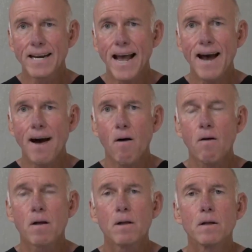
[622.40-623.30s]
But
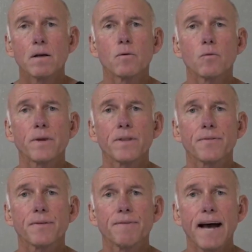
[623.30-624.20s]
now,
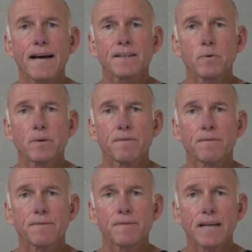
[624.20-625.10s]
with the fact that
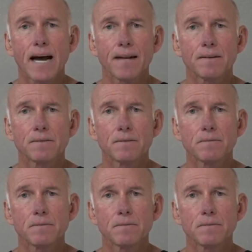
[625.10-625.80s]
we've got